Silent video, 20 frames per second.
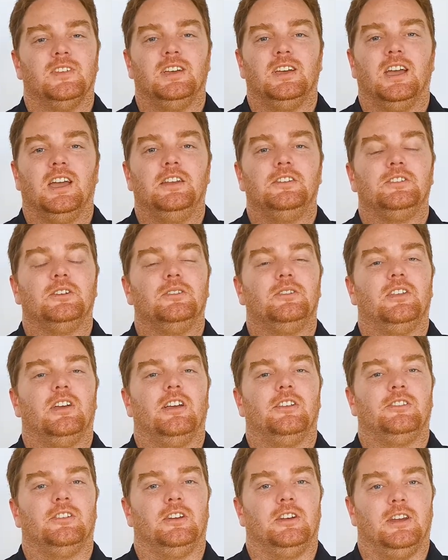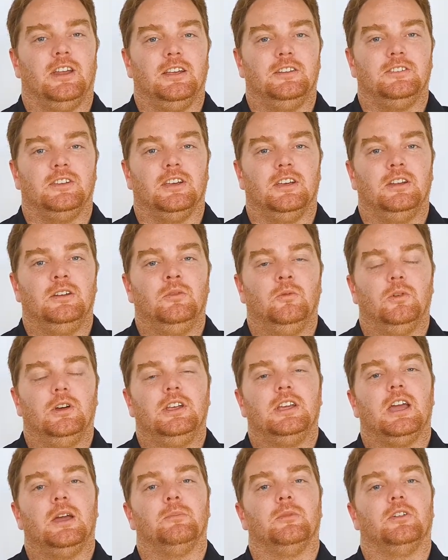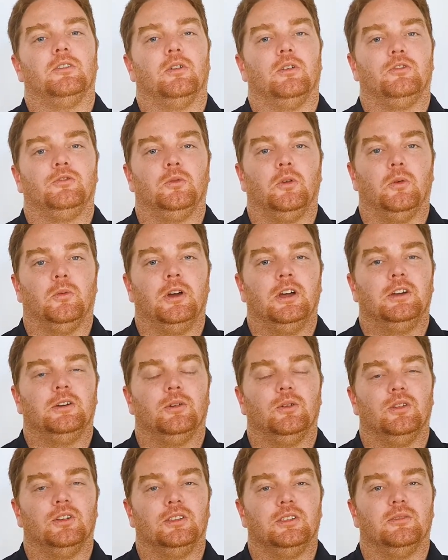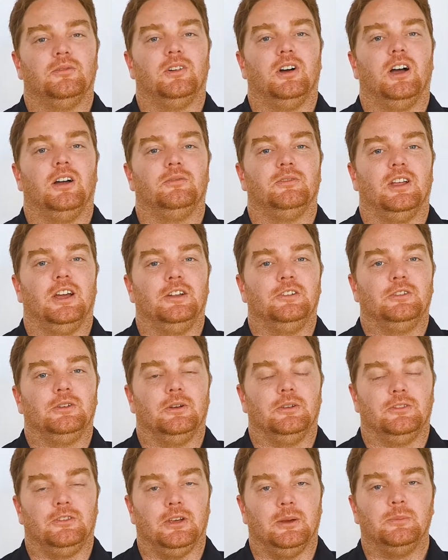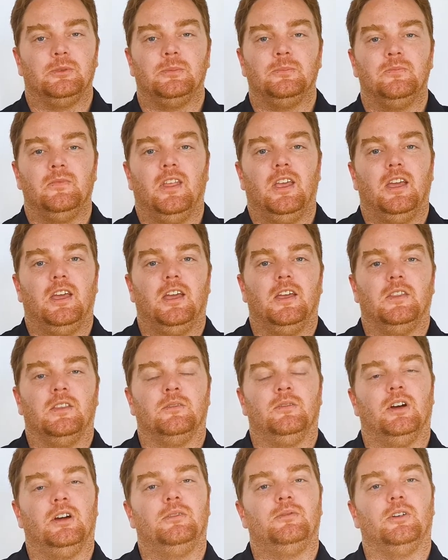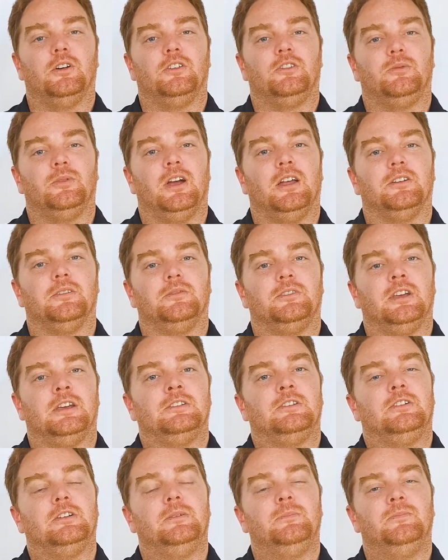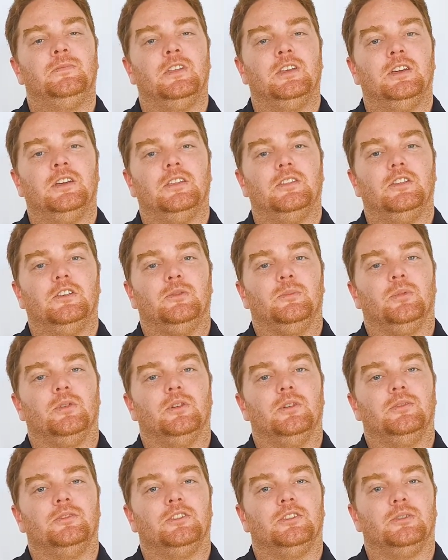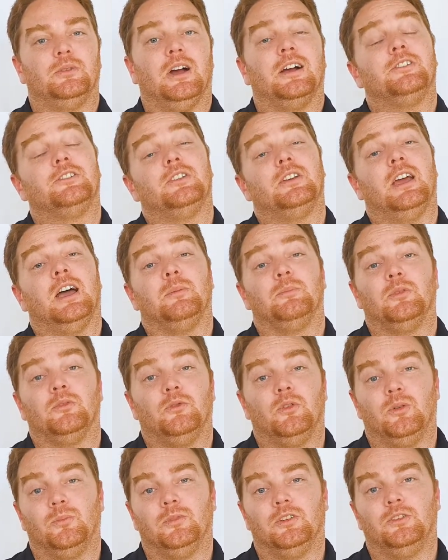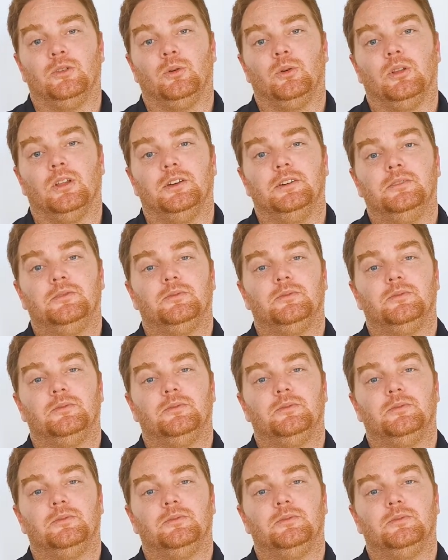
In 2018, we came across what we're calling the Fire Flange concept. In the very first round of testing, this proved to actually outperform the door leaf,